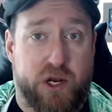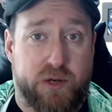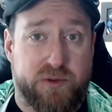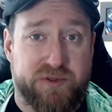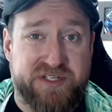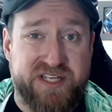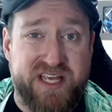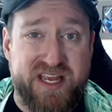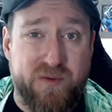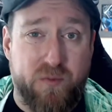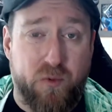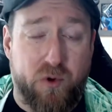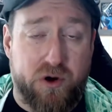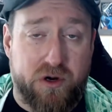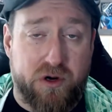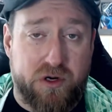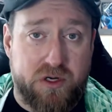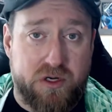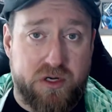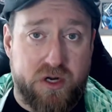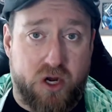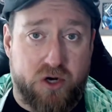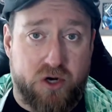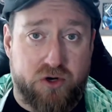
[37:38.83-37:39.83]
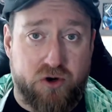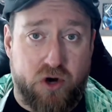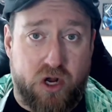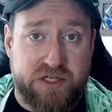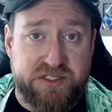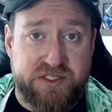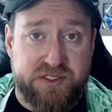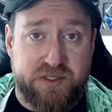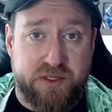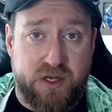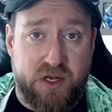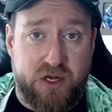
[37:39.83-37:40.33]
teamwork
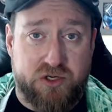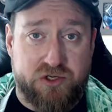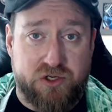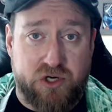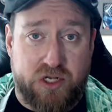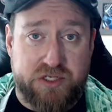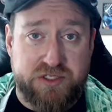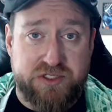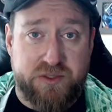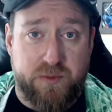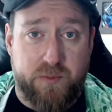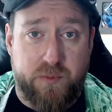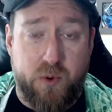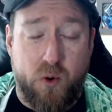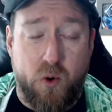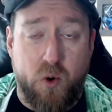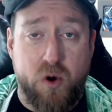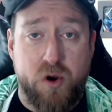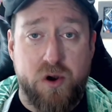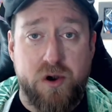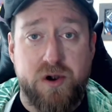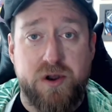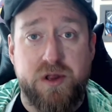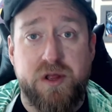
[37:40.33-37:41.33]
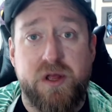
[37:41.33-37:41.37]
across the board.